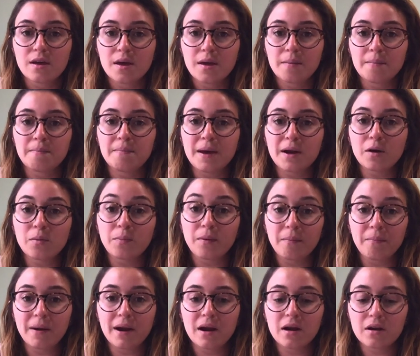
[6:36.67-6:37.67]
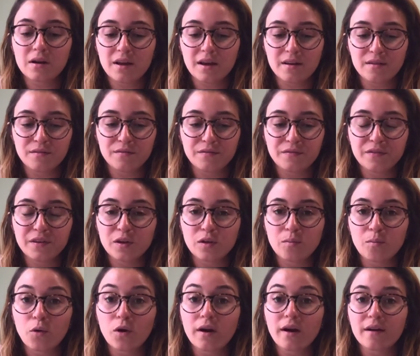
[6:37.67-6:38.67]
better prepared and feel
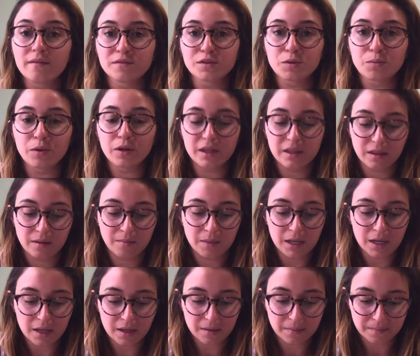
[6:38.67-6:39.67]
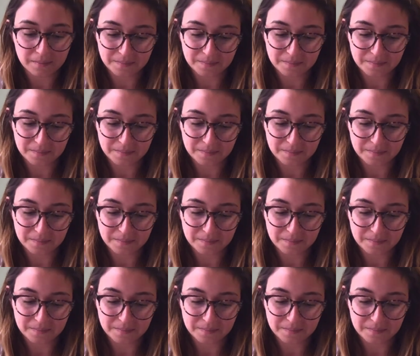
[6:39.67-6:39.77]
more comfortable in the meeting.